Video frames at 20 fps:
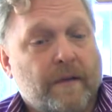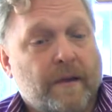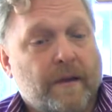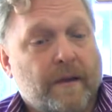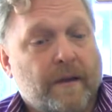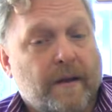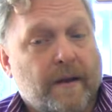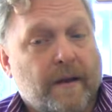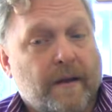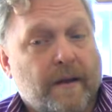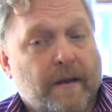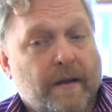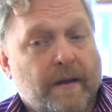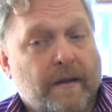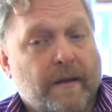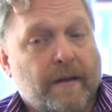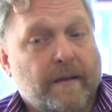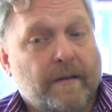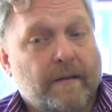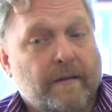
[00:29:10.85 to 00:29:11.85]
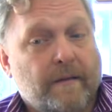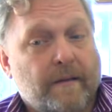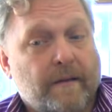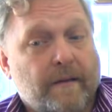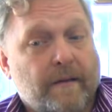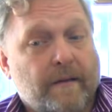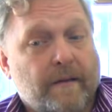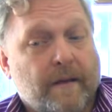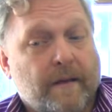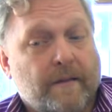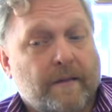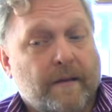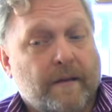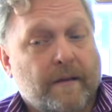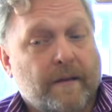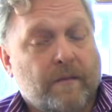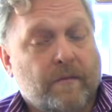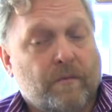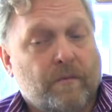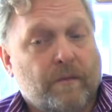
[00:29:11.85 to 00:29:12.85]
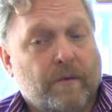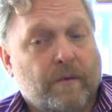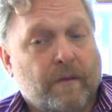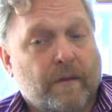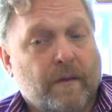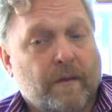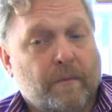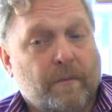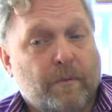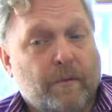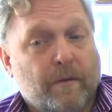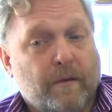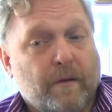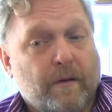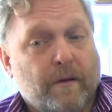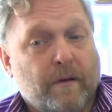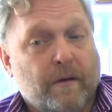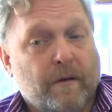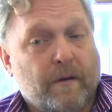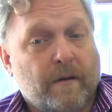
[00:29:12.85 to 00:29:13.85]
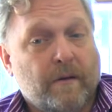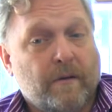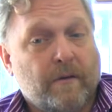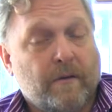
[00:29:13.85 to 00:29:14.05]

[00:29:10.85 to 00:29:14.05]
And I I think it's really important